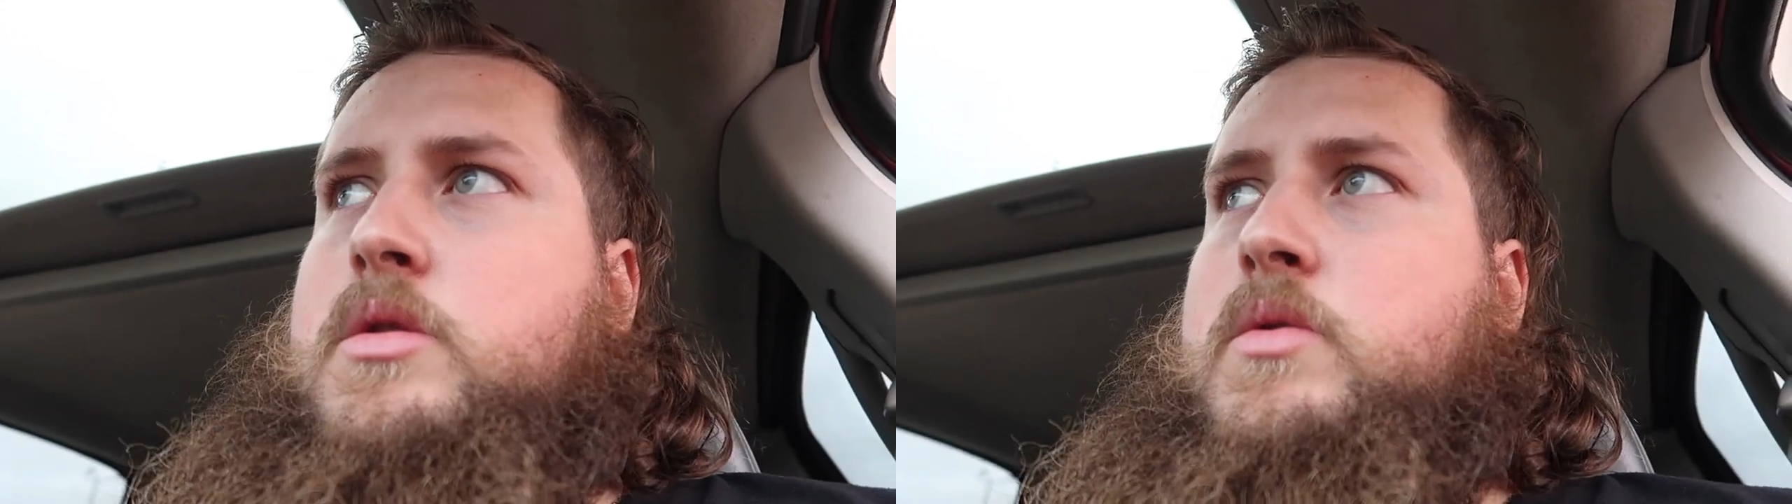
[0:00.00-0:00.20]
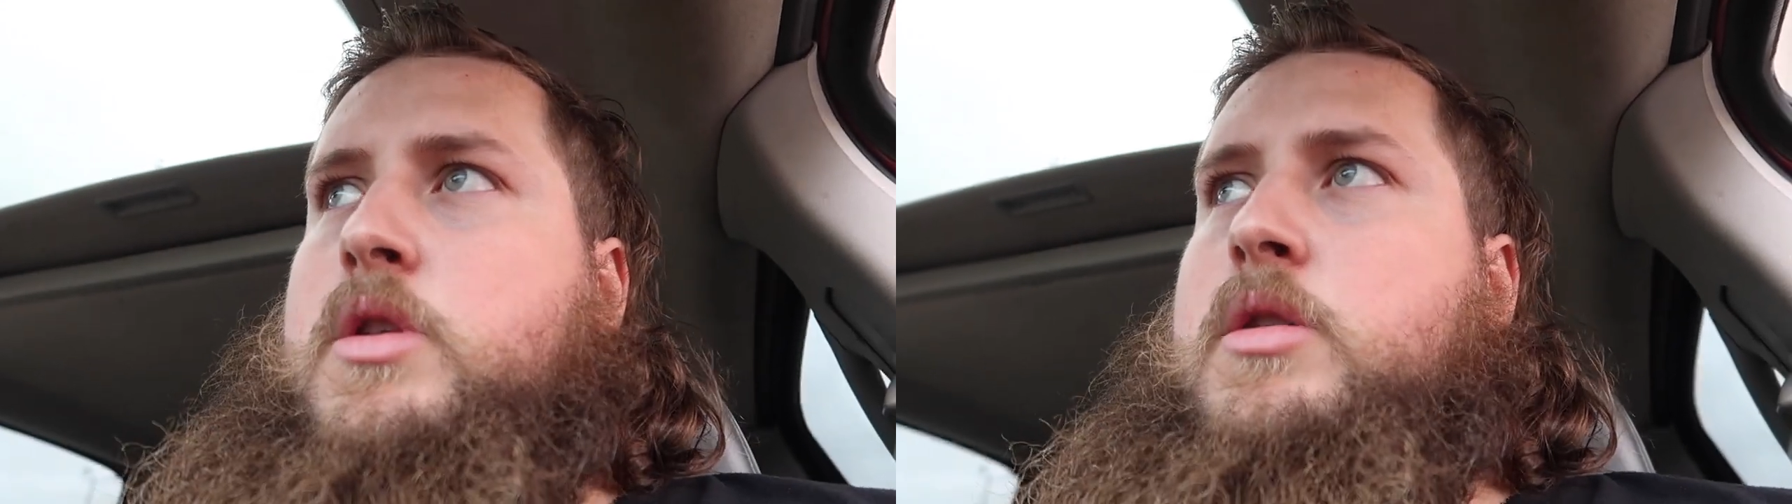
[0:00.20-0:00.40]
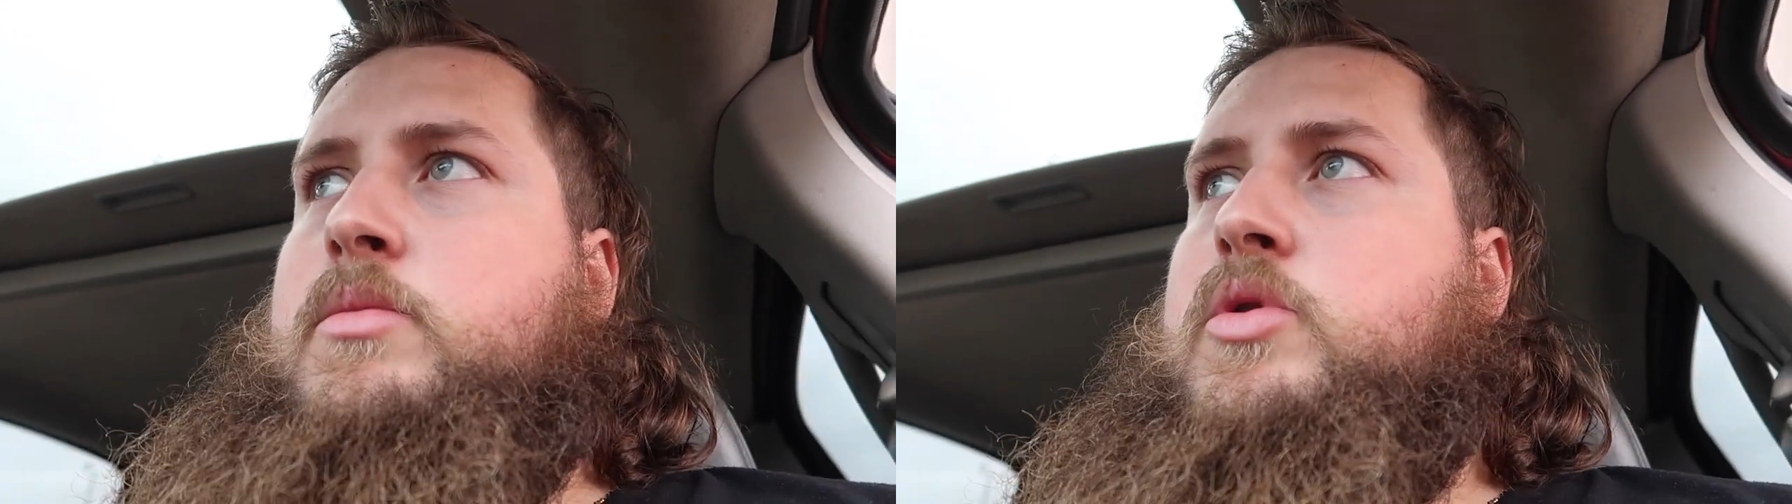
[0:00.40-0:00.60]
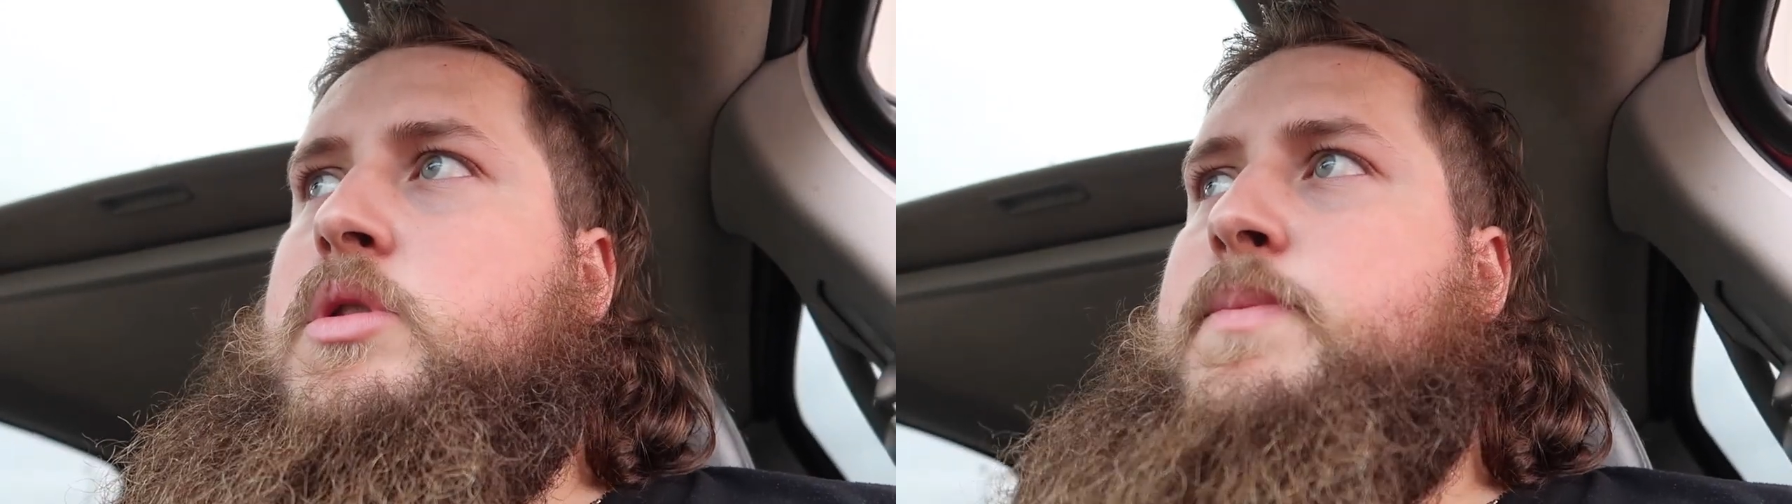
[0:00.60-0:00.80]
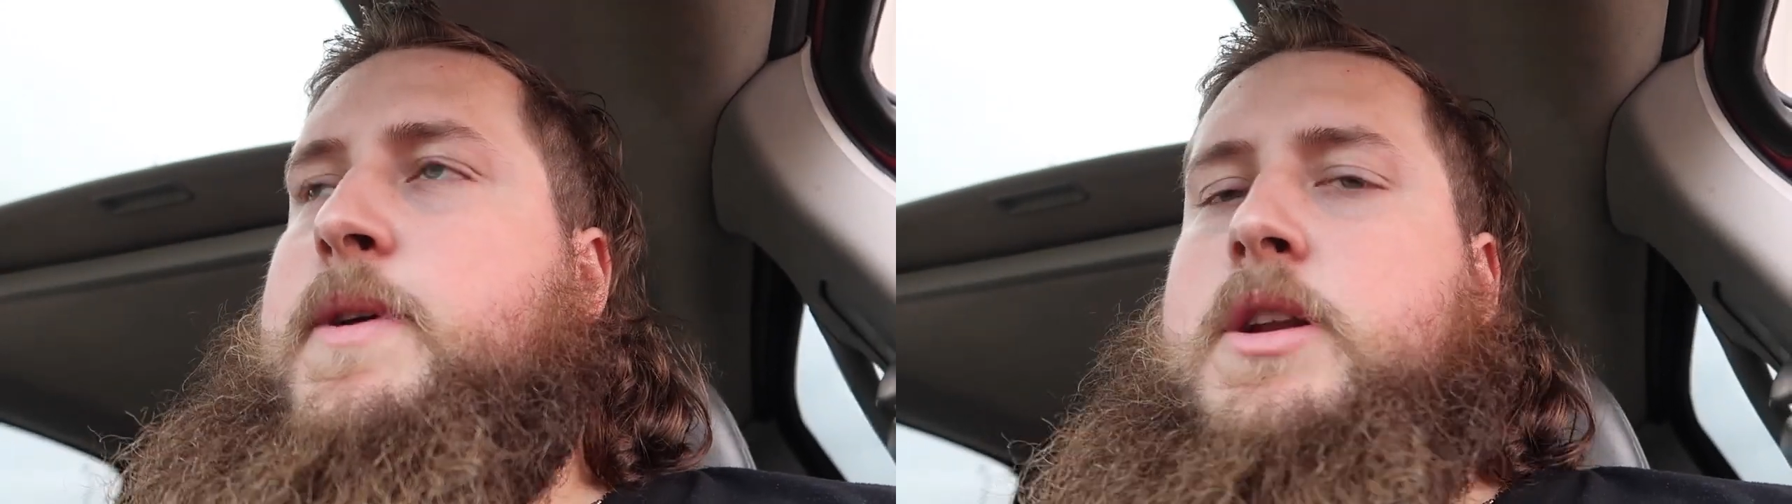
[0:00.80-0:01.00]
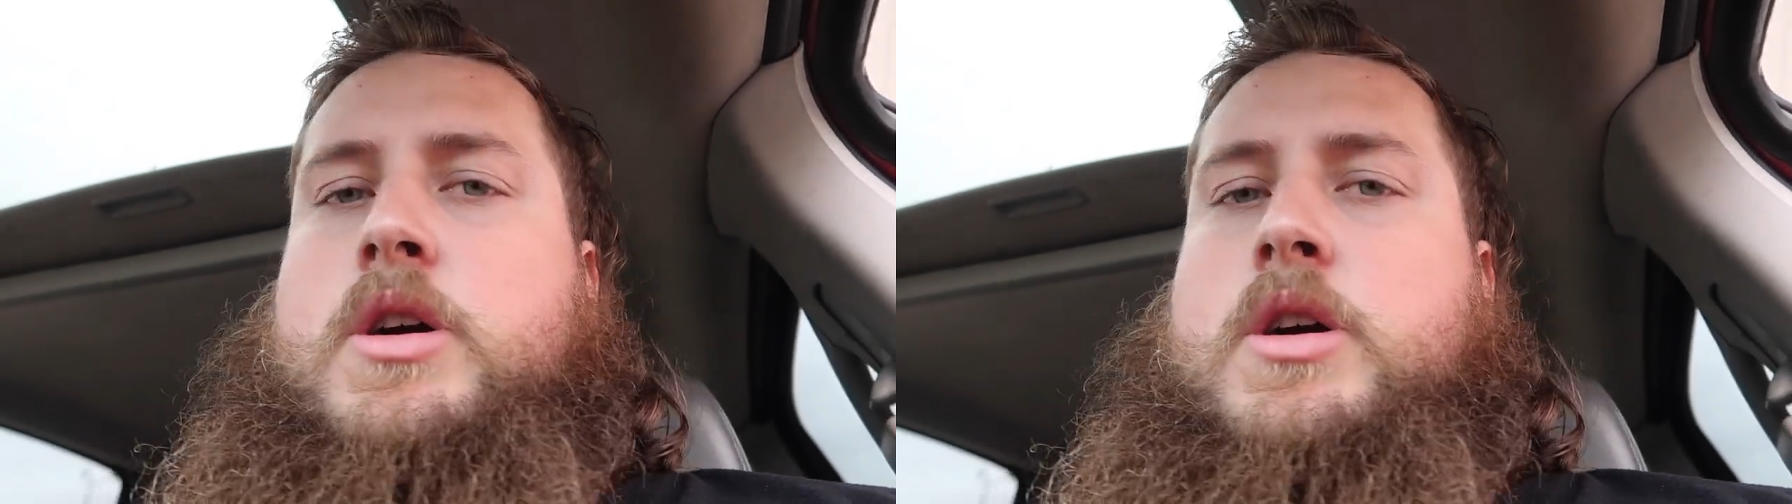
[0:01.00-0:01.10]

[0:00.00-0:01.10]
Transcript: we almost spent